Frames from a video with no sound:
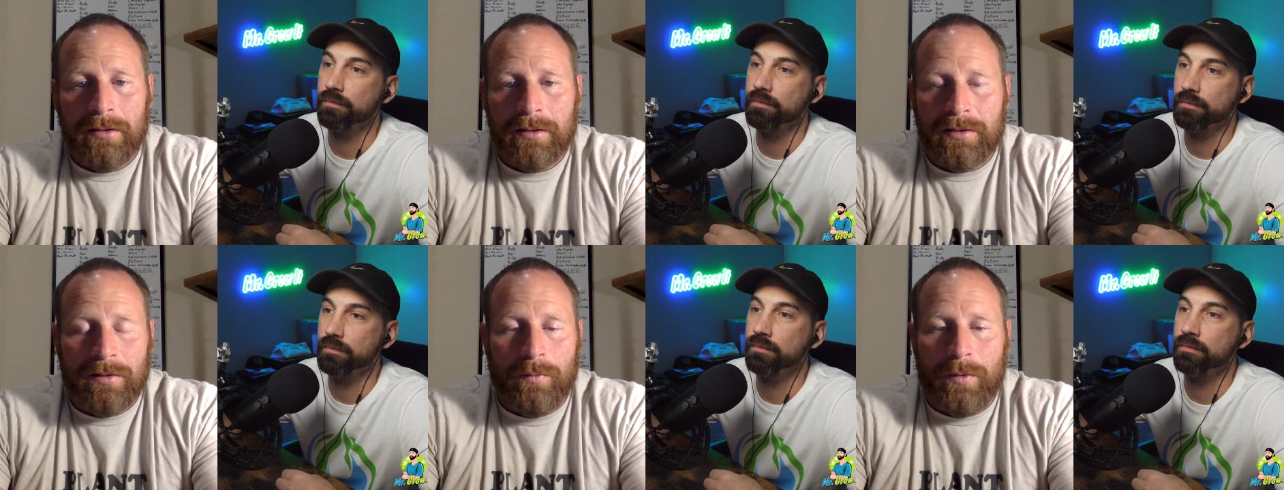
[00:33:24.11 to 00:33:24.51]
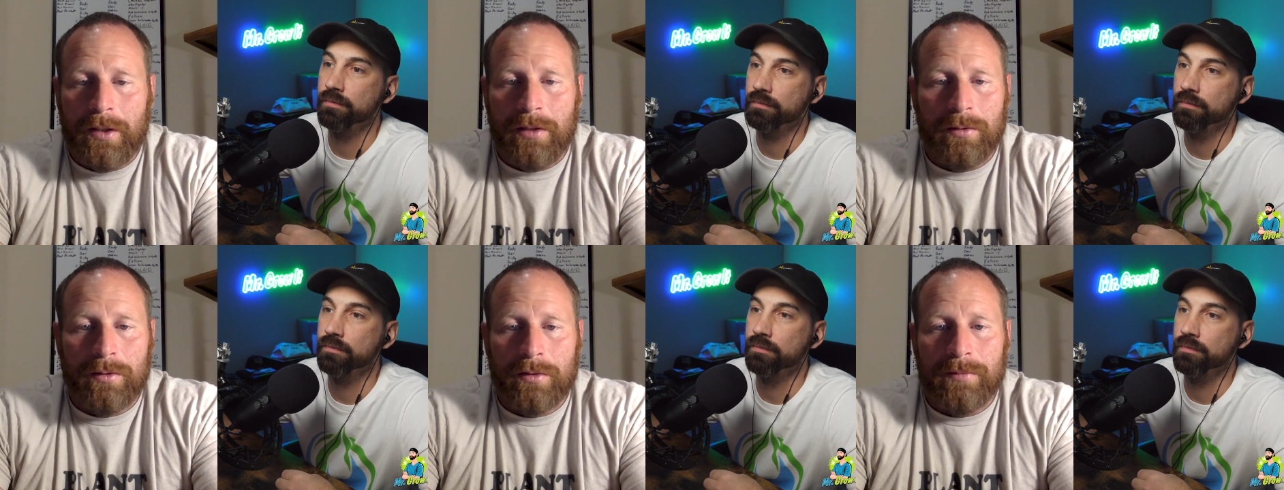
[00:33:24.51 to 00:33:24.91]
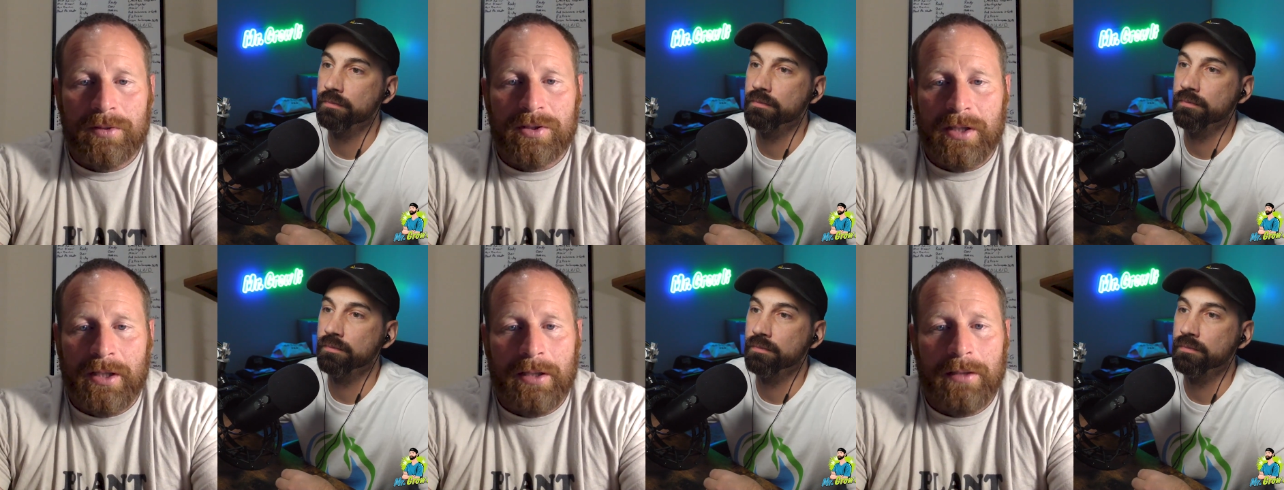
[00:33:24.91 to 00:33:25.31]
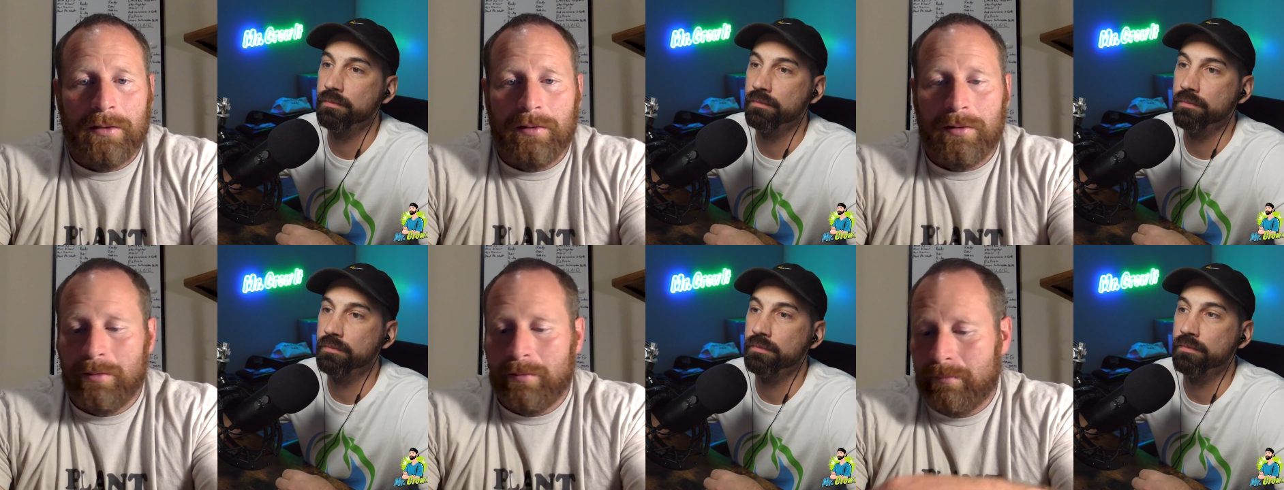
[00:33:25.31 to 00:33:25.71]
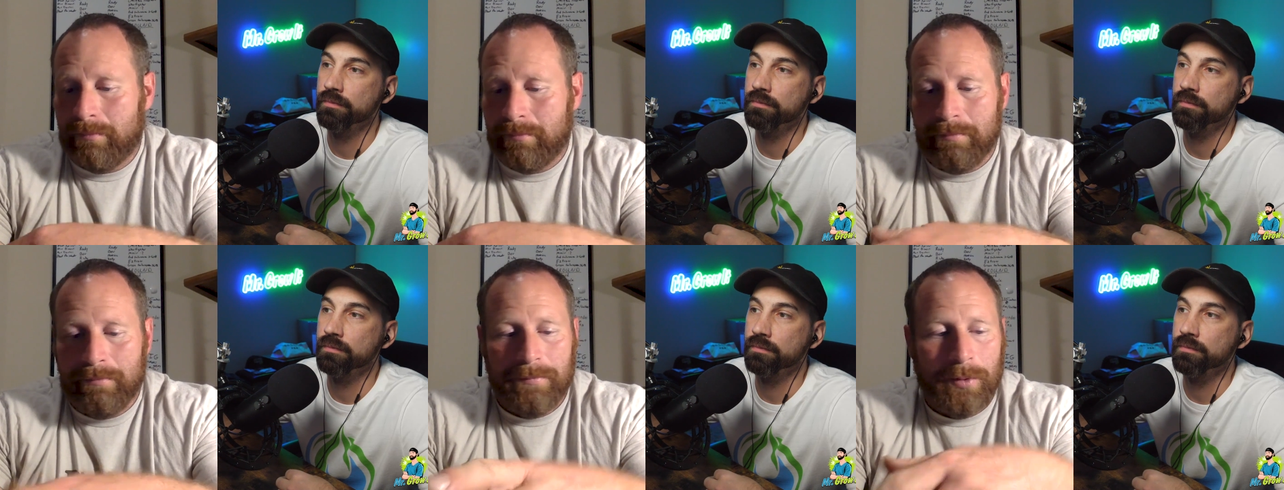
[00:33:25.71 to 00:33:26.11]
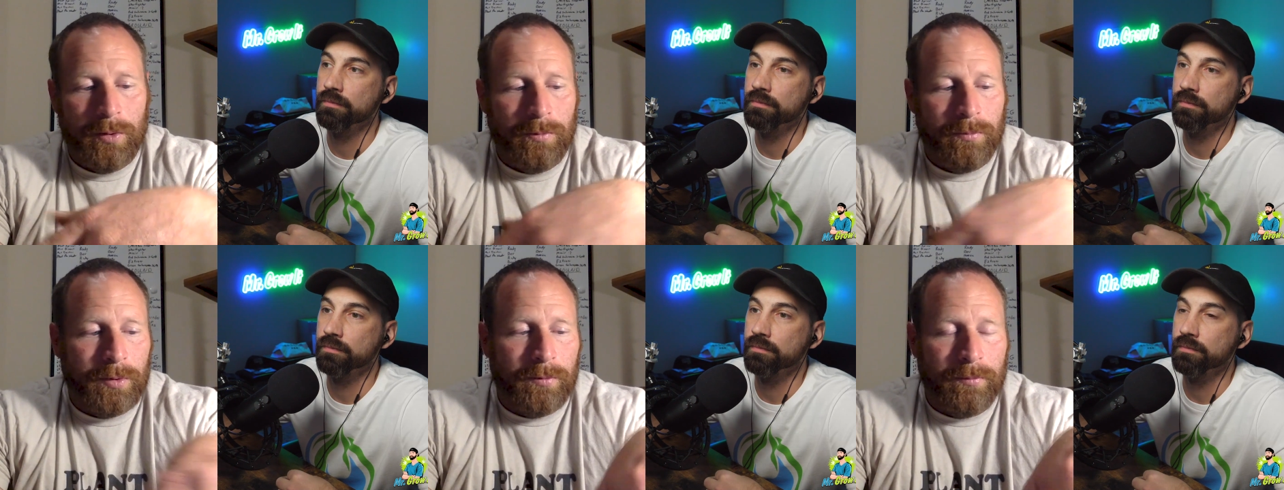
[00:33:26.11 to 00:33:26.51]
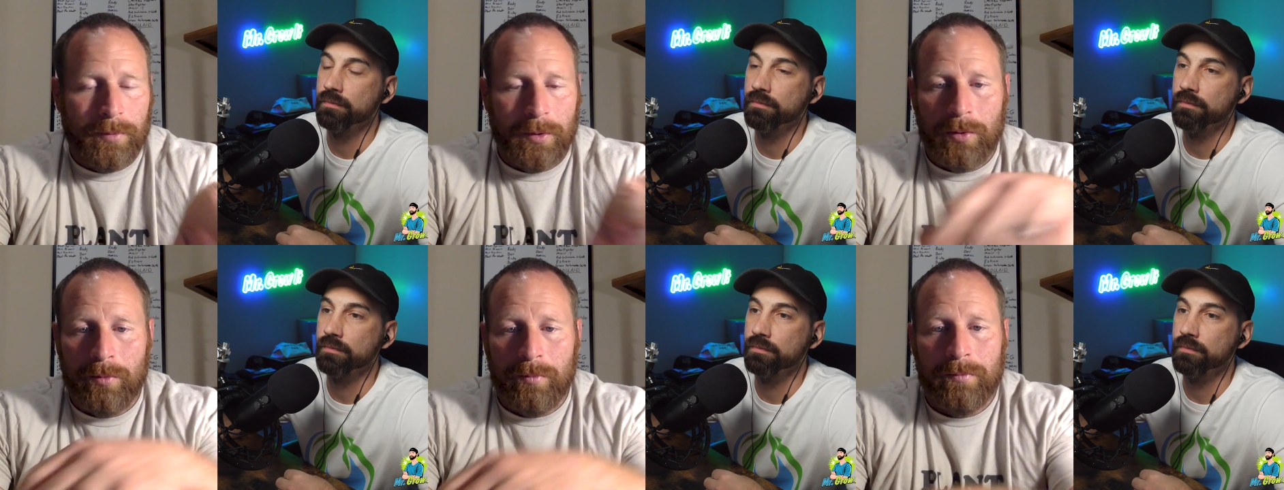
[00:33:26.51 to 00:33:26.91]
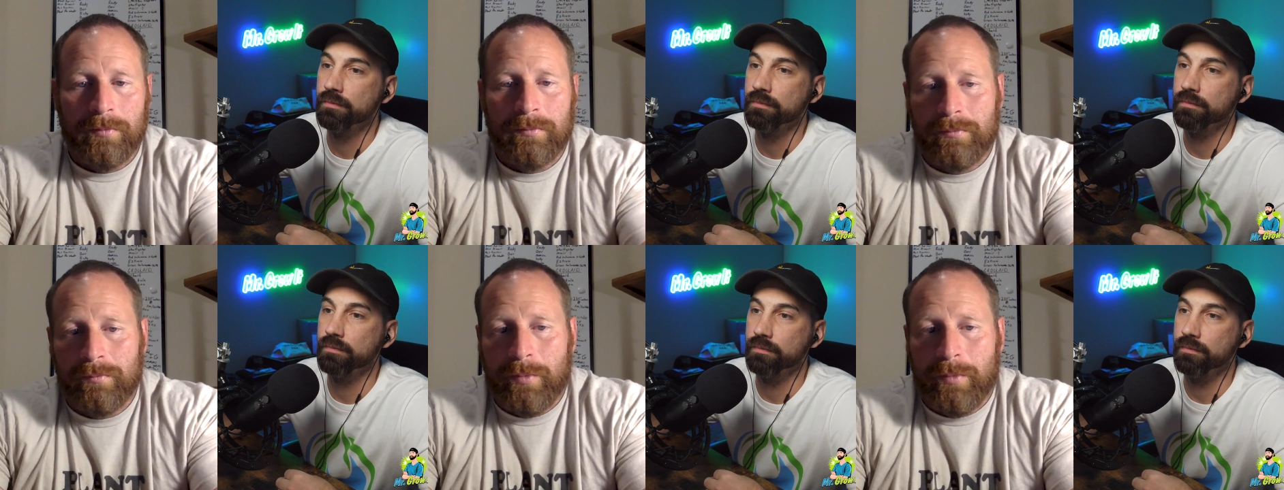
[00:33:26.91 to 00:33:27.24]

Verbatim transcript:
Speaker 1: It's a well-oiled machine. You do boom, boom, boom,